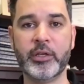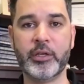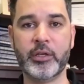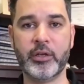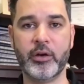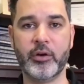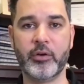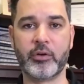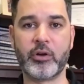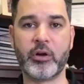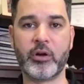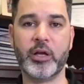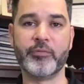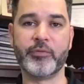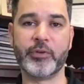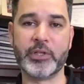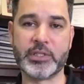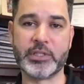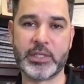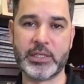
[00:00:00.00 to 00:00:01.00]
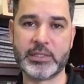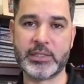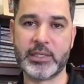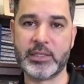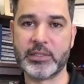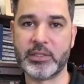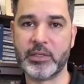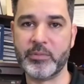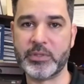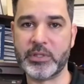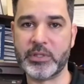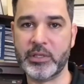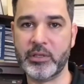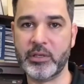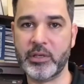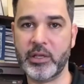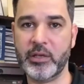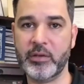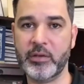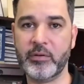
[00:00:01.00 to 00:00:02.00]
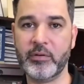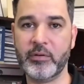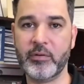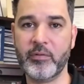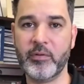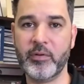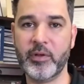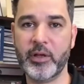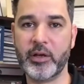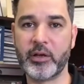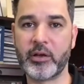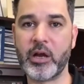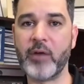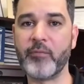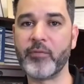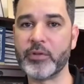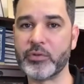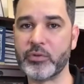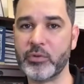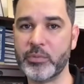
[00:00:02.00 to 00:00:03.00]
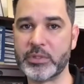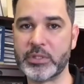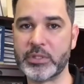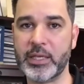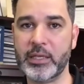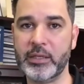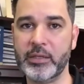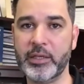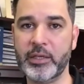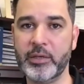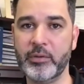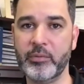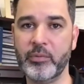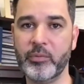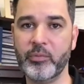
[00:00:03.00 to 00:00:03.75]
conferencing systems in conference rooms lately.